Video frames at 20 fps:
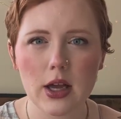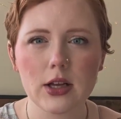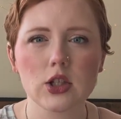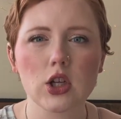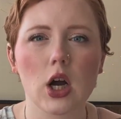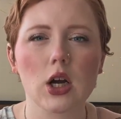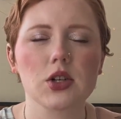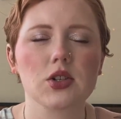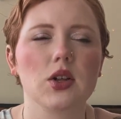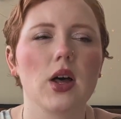
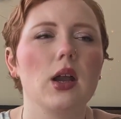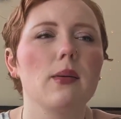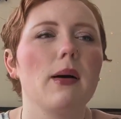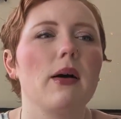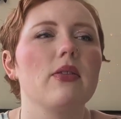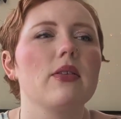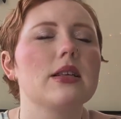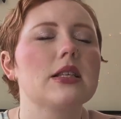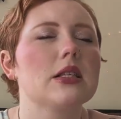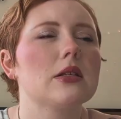Talks a lot
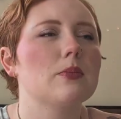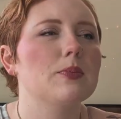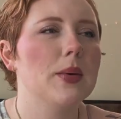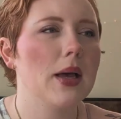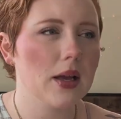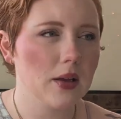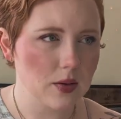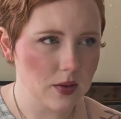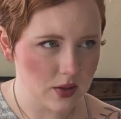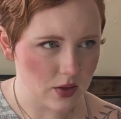about the
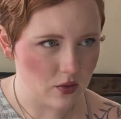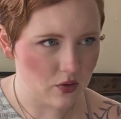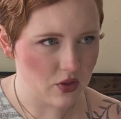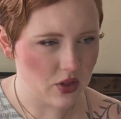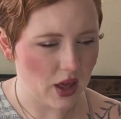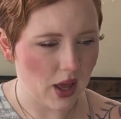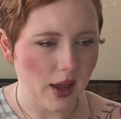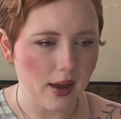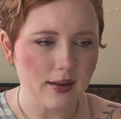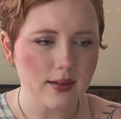smells of
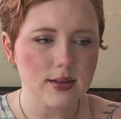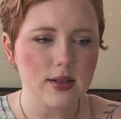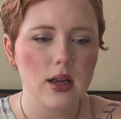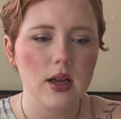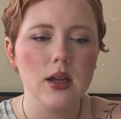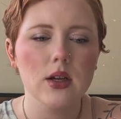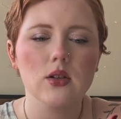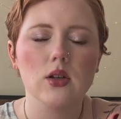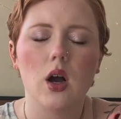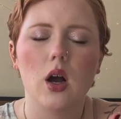things.
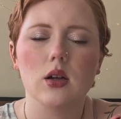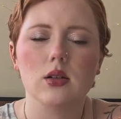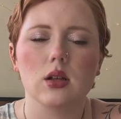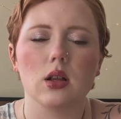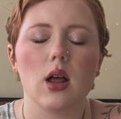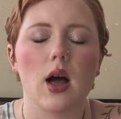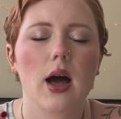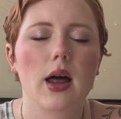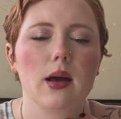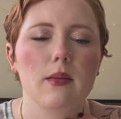Talks a
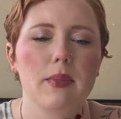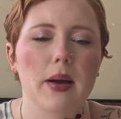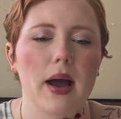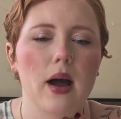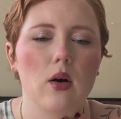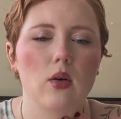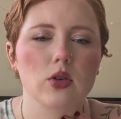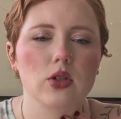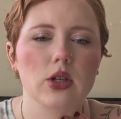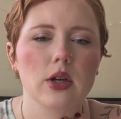lot
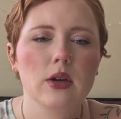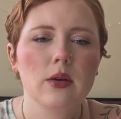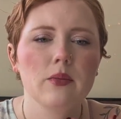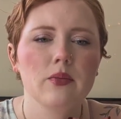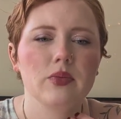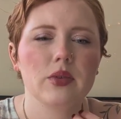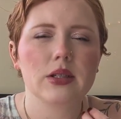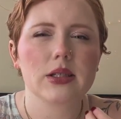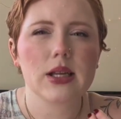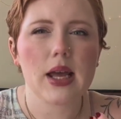about
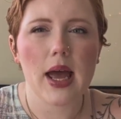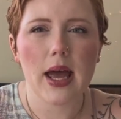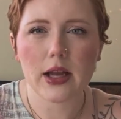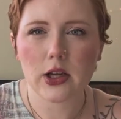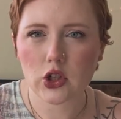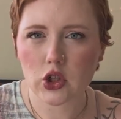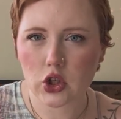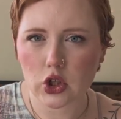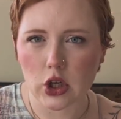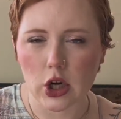the
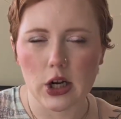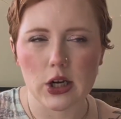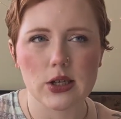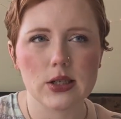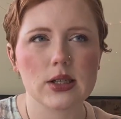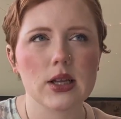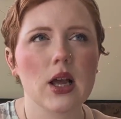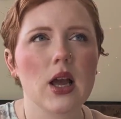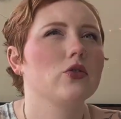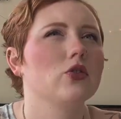
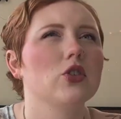textures.